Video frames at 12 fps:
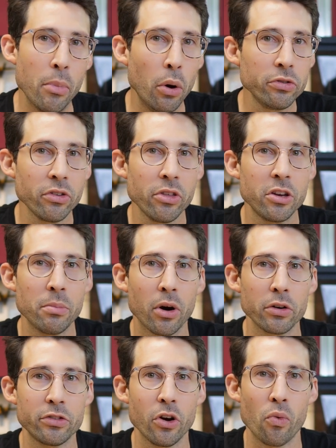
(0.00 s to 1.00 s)
Most of the
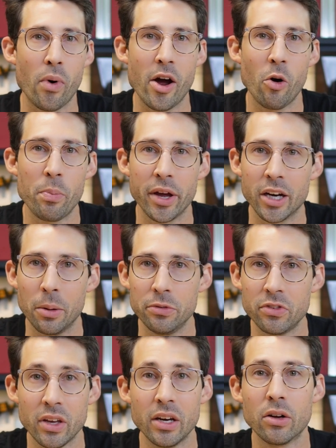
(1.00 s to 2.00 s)
DiMarzio rail
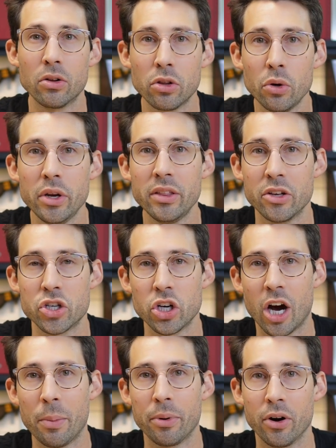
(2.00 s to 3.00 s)
pickups, including the
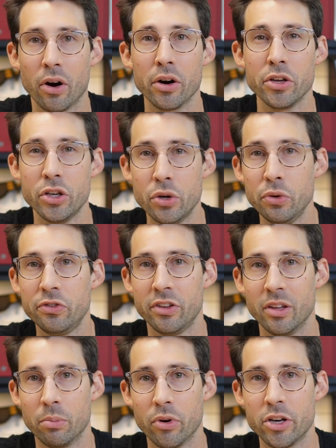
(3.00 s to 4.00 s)
Chopper, are used
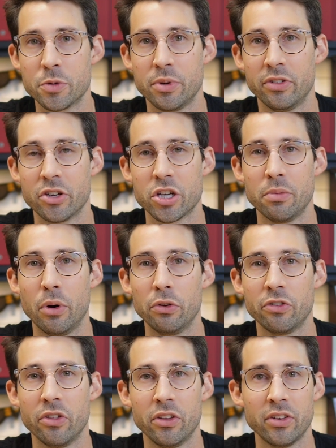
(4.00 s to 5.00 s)
in the bridge position
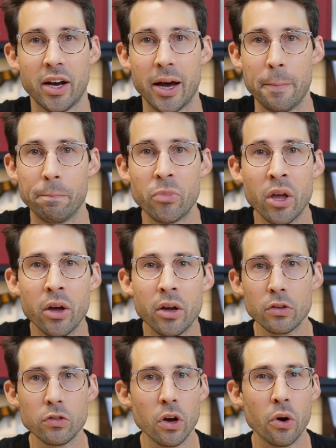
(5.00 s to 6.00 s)
most of the time.
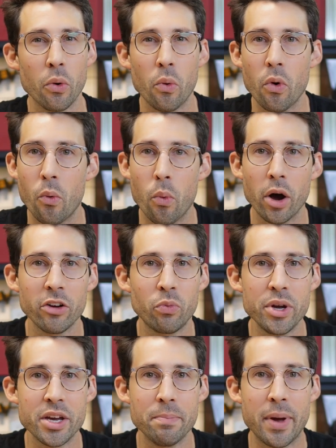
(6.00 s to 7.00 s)
So what if
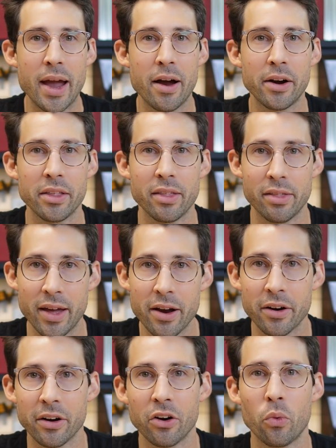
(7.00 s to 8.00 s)
we compared it
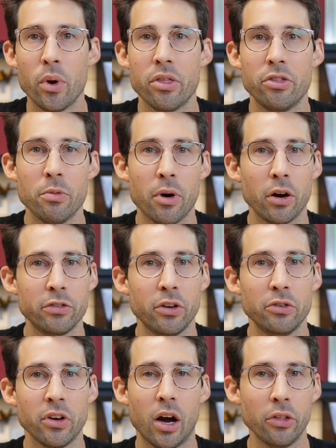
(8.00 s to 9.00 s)
there with
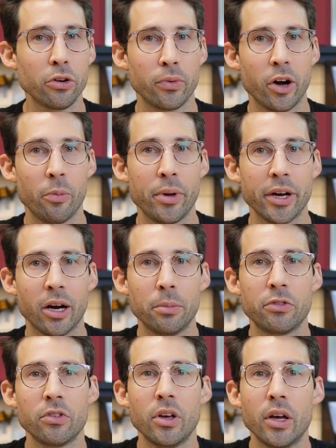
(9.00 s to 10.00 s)
DiMarzio's other rail
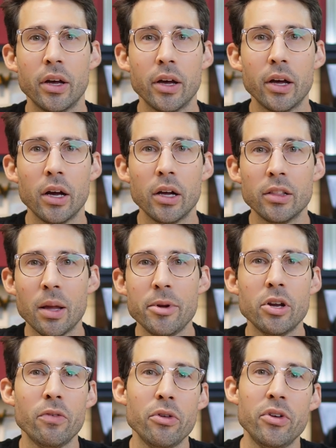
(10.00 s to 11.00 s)
pickups? Let me
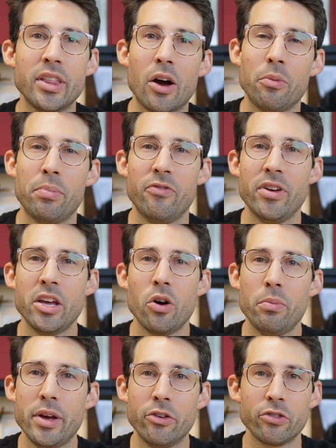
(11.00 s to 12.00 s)
know if you think that the video
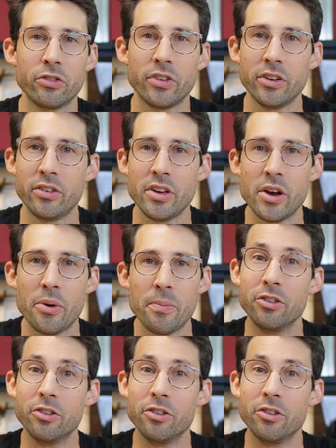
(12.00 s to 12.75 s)
would be interesting to you.